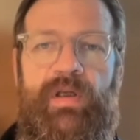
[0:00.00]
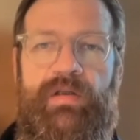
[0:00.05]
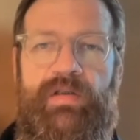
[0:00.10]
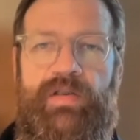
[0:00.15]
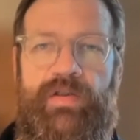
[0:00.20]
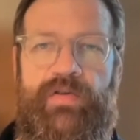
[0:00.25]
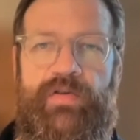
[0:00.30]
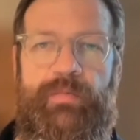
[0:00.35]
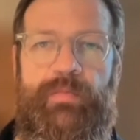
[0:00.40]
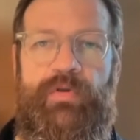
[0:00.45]

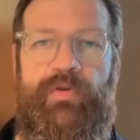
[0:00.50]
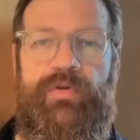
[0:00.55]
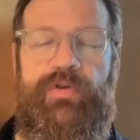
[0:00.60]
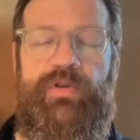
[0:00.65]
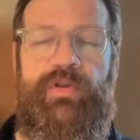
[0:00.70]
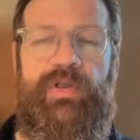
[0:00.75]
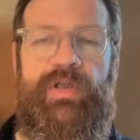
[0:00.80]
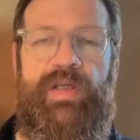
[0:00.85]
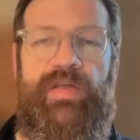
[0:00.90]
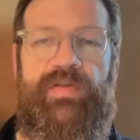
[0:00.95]

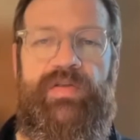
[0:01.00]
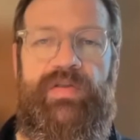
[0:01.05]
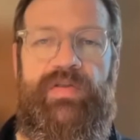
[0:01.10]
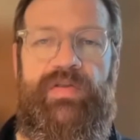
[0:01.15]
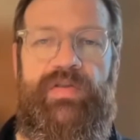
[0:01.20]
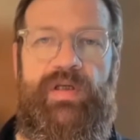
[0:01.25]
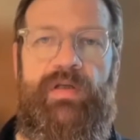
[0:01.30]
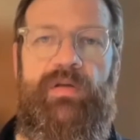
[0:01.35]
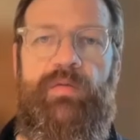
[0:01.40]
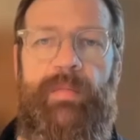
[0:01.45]
distribution as a
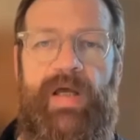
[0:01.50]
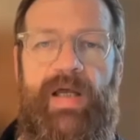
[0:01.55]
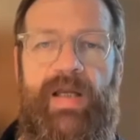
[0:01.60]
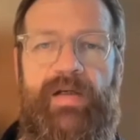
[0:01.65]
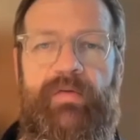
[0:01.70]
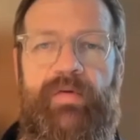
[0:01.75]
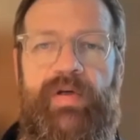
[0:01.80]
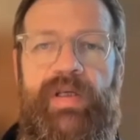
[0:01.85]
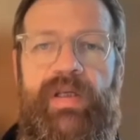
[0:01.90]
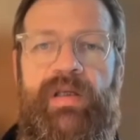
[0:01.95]
single
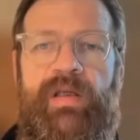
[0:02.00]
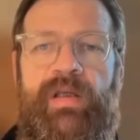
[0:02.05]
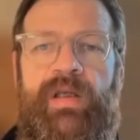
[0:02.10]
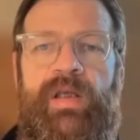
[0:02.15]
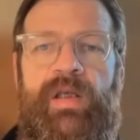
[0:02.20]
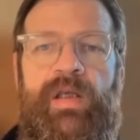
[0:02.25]
binary